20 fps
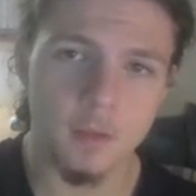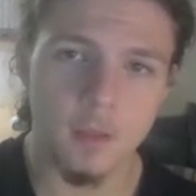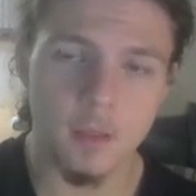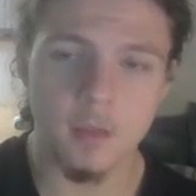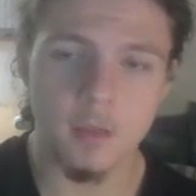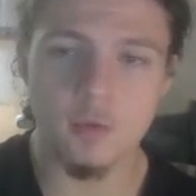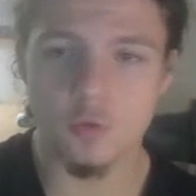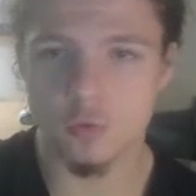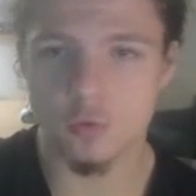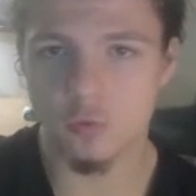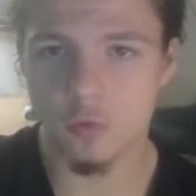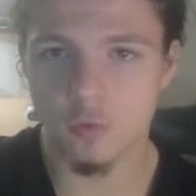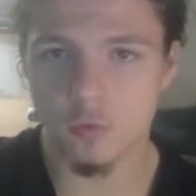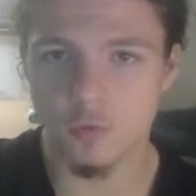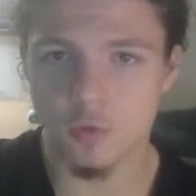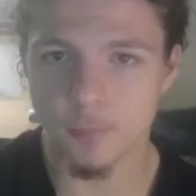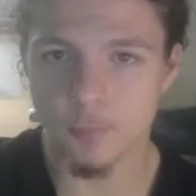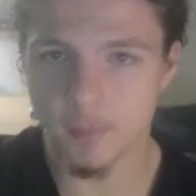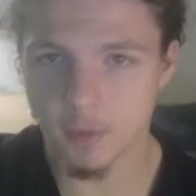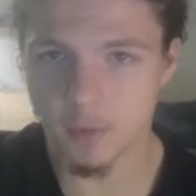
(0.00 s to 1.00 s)
It should
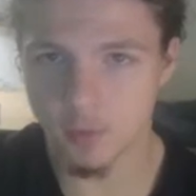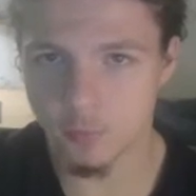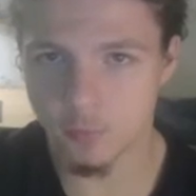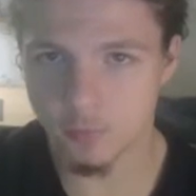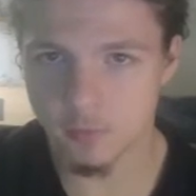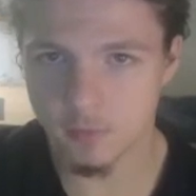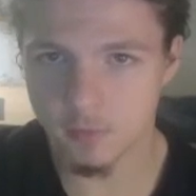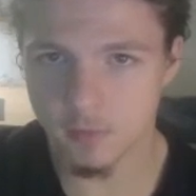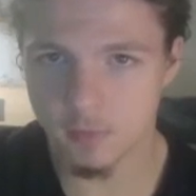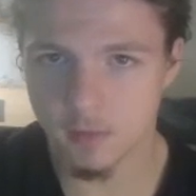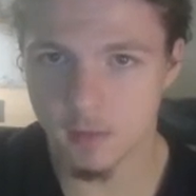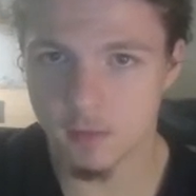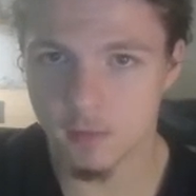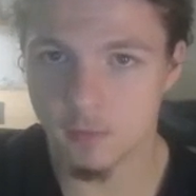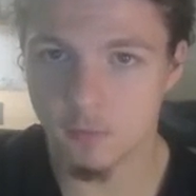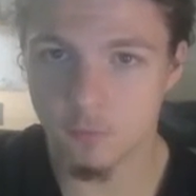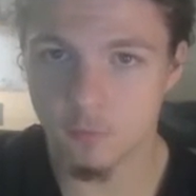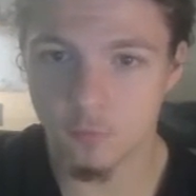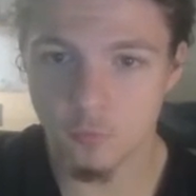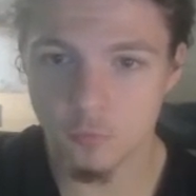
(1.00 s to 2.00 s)
also be noted that
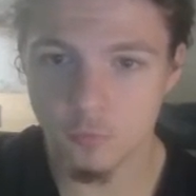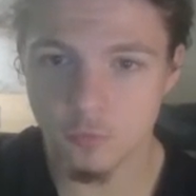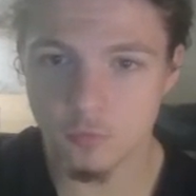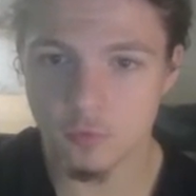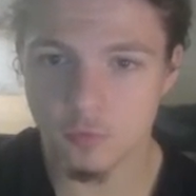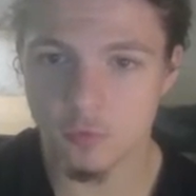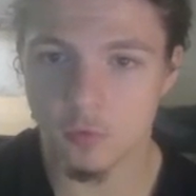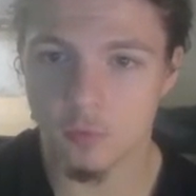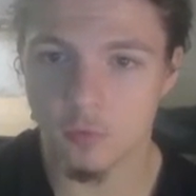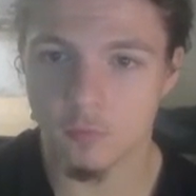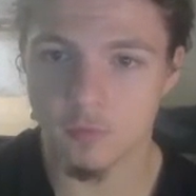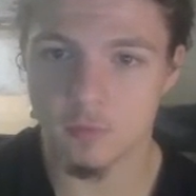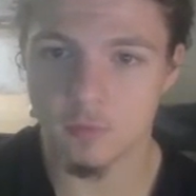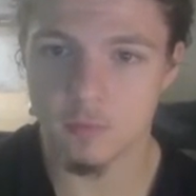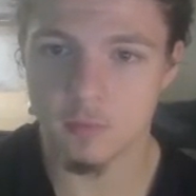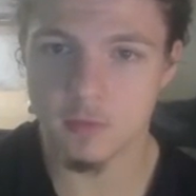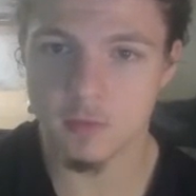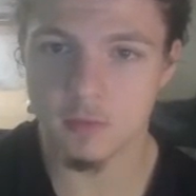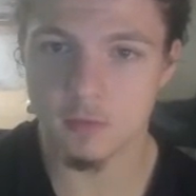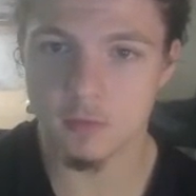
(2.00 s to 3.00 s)
the fruit of the
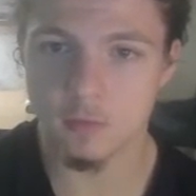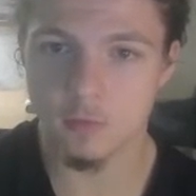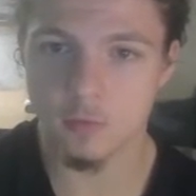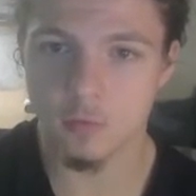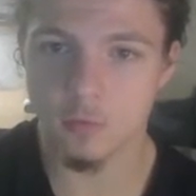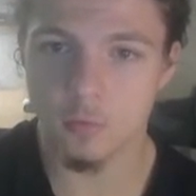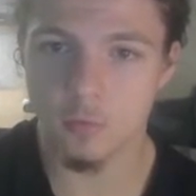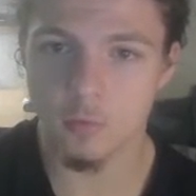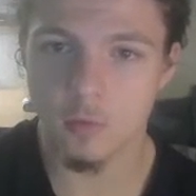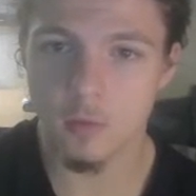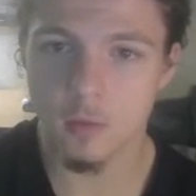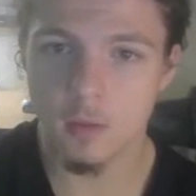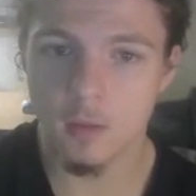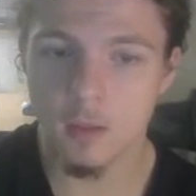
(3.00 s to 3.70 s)
mistletoe